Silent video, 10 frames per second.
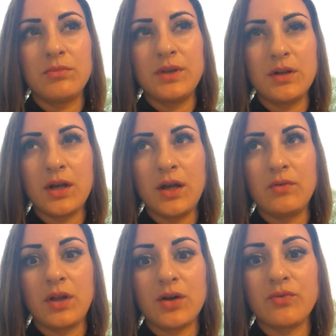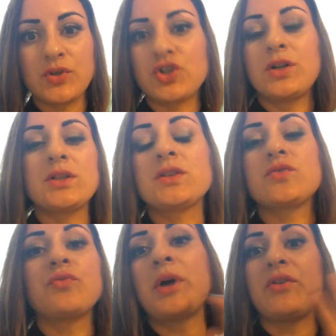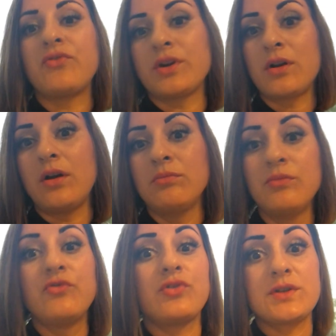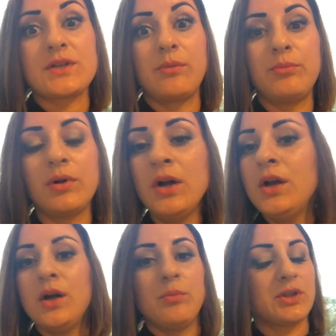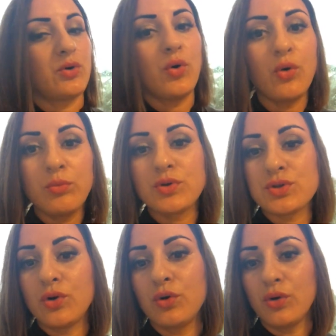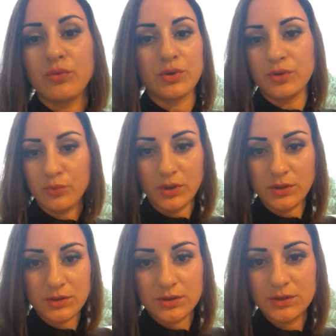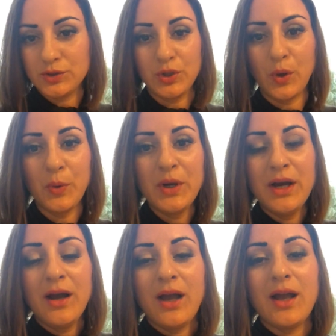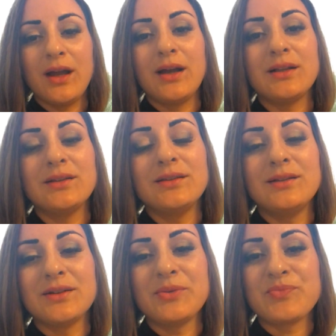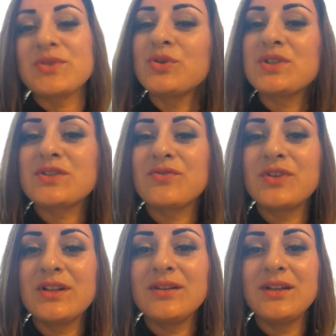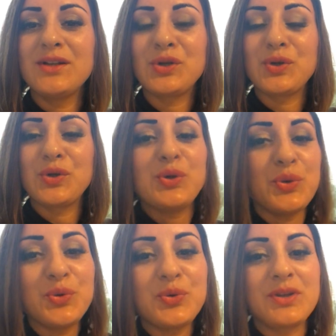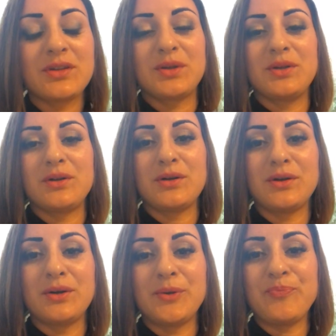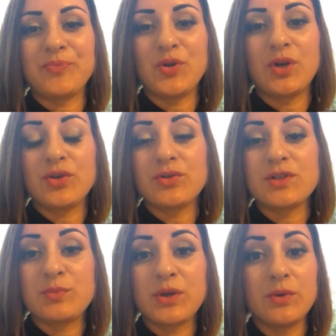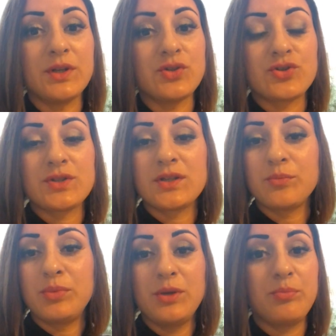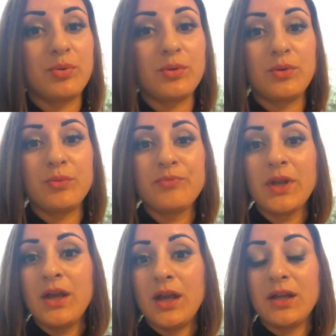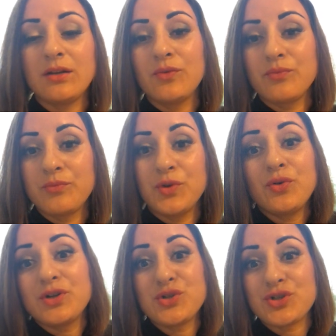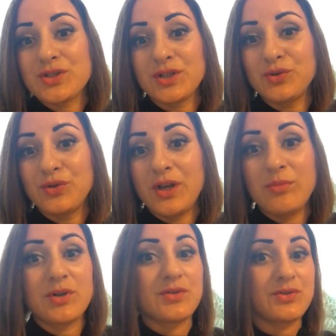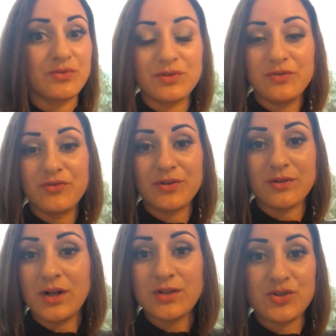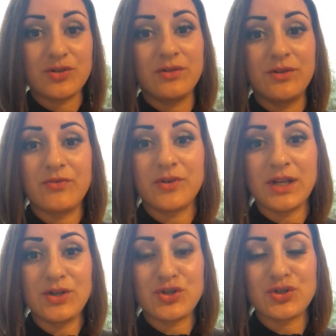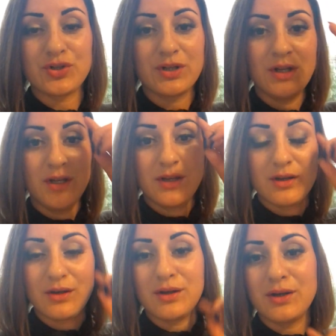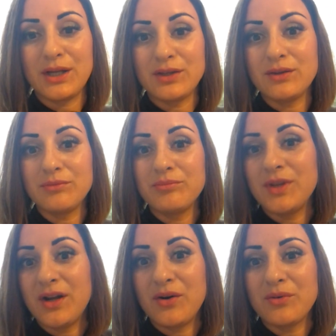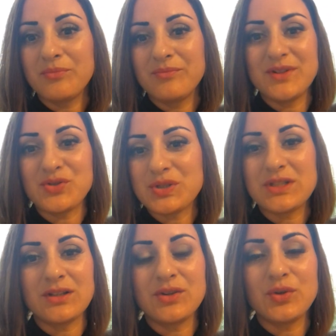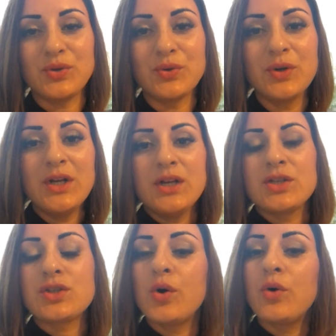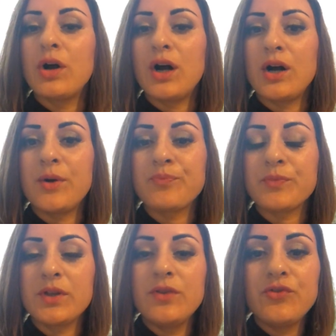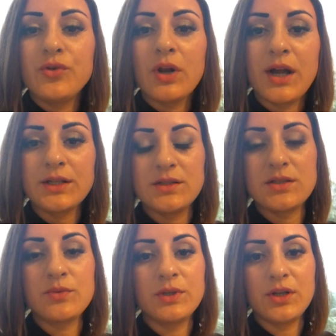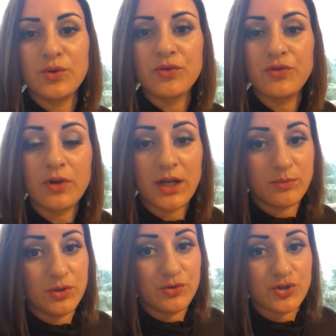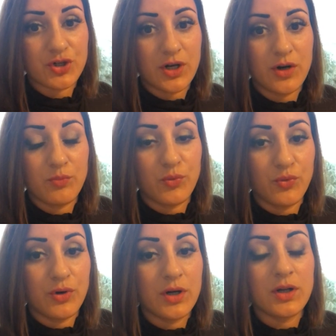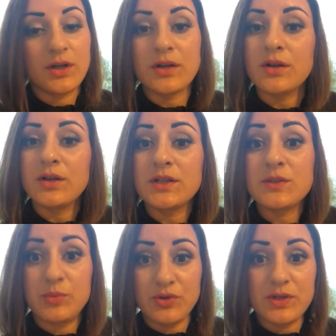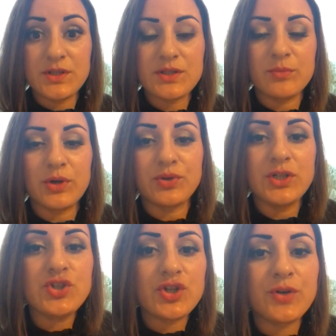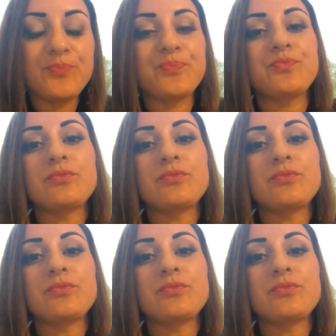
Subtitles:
didn't have a lot of nationalities from Africa, for example, but almost all over the world, and so it's really cute. You get to speak with interesting people, and you're interested to them because you're different cultural, different nation, and they're interested to you. So if you like this video, if you like me to share more experience about teaching,